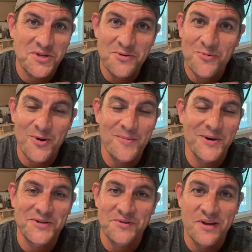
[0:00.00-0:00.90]
2
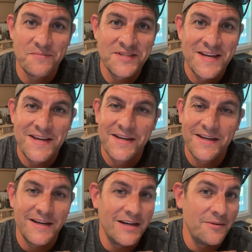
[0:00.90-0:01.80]
Walmart trips,
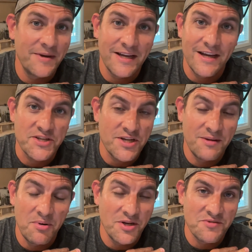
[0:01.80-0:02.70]
oh my gosh, and
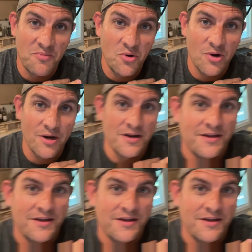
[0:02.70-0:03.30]
a bunch more,